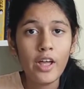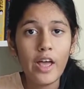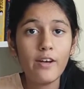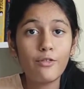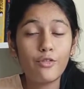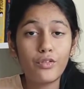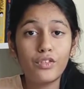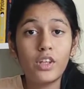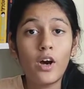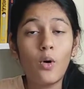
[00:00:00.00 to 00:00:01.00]
if
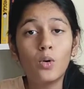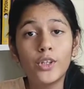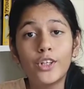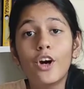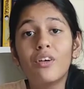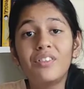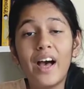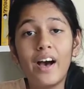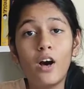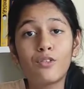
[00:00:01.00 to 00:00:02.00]
the owner of
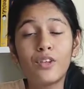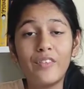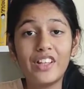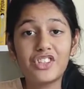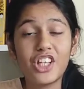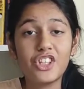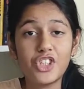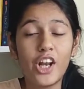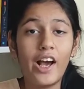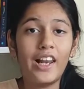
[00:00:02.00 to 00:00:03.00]
the of the way
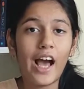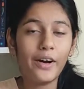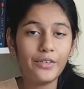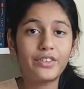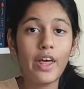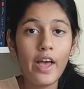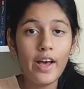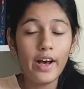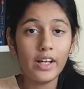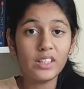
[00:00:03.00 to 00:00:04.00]
station allows
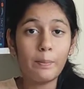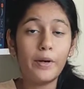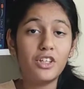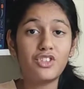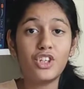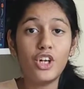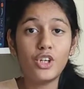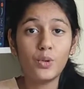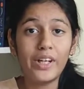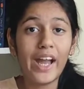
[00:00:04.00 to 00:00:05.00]
uh, the
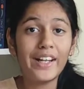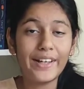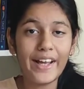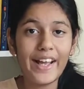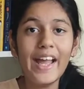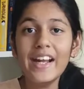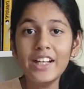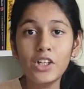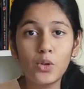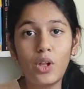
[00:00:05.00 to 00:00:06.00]
person to get
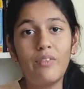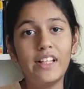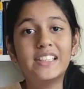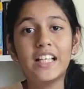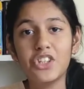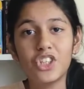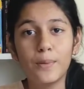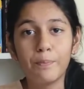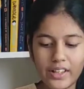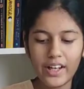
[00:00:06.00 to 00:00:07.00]
into the way station. The